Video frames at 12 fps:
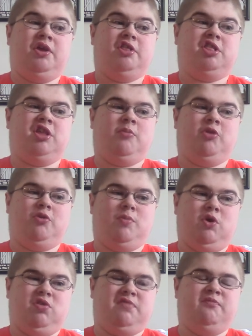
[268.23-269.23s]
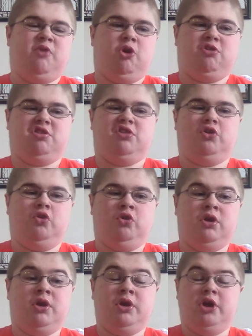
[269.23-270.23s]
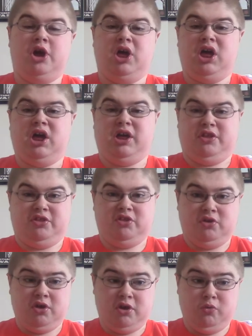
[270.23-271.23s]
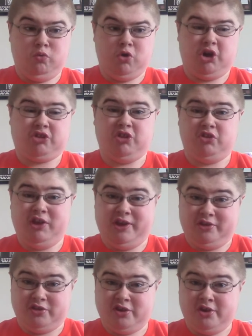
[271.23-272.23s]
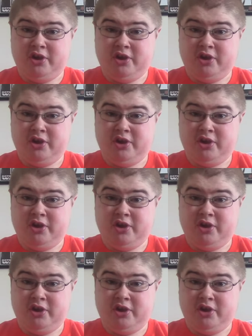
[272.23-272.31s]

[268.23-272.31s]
some of their most versatile work to date.